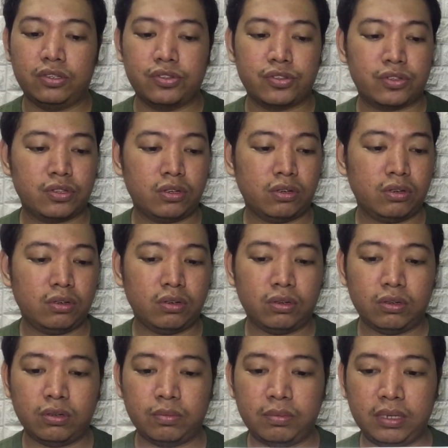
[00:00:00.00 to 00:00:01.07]

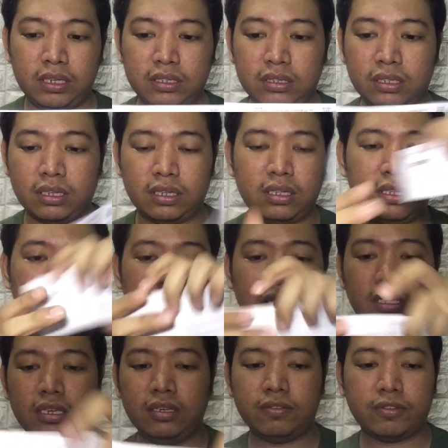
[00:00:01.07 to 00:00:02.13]
So
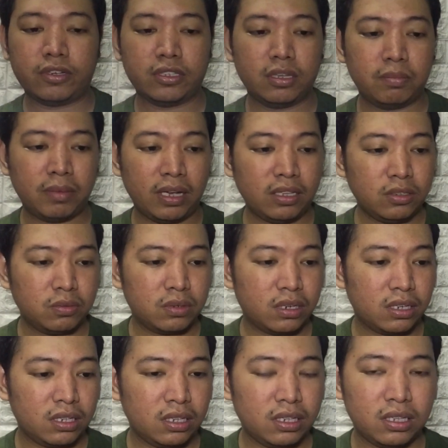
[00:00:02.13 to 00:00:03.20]
basically, for the
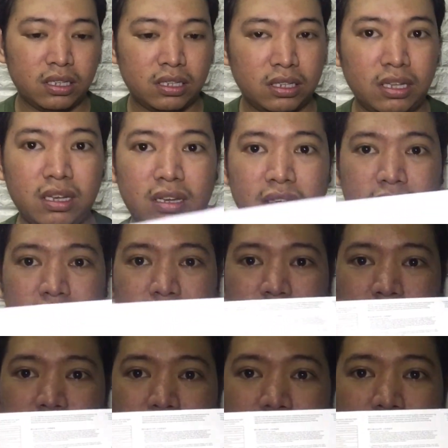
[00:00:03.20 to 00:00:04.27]
manual, yeah,
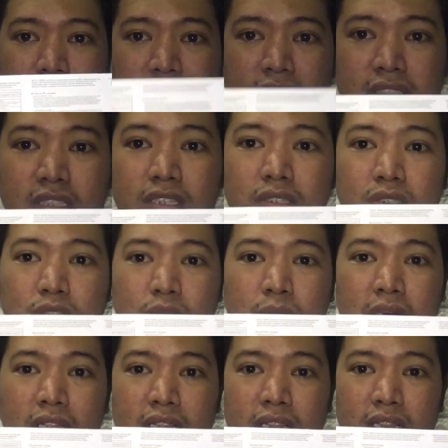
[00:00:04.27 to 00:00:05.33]
the
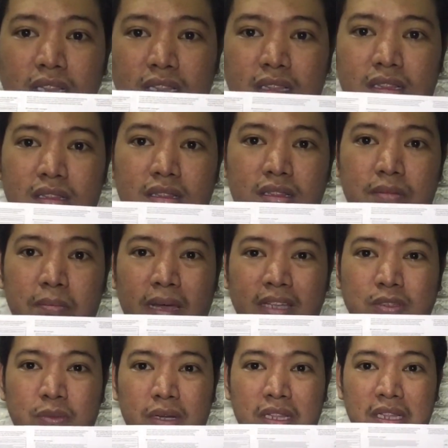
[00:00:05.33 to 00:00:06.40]
usual
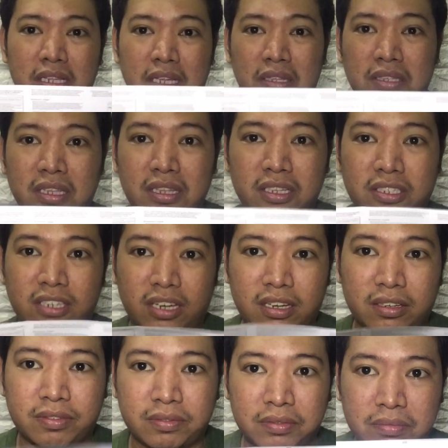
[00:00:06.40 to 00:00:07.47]
manual, ganyan na siya.
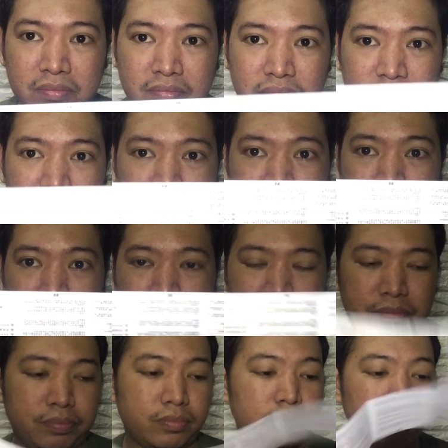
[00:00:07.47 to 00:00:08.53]
Diba?
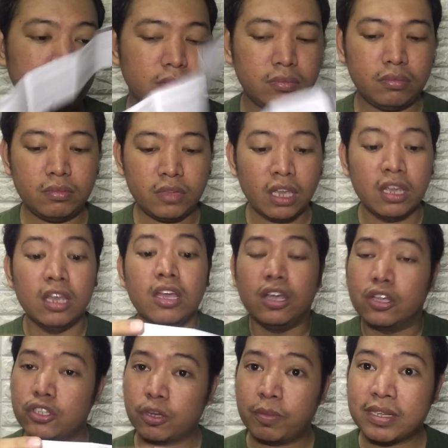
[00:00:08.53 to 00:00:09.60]

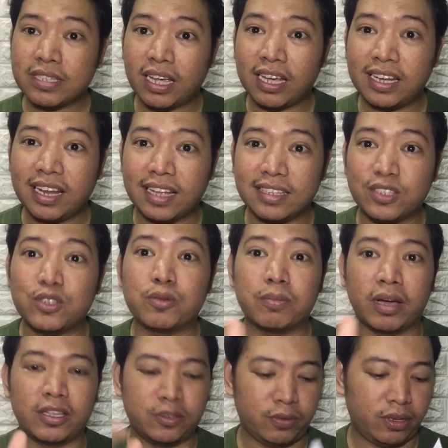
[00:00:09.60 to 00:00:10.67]
So, basahin natin yung
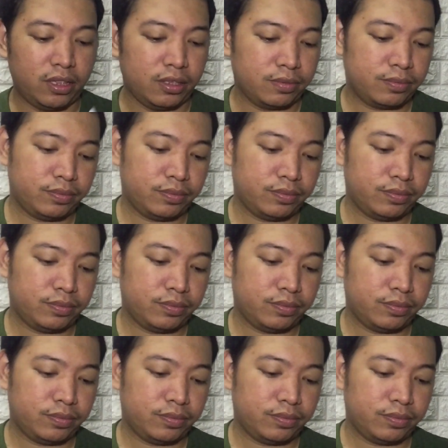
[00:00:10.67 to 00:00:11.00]
manual.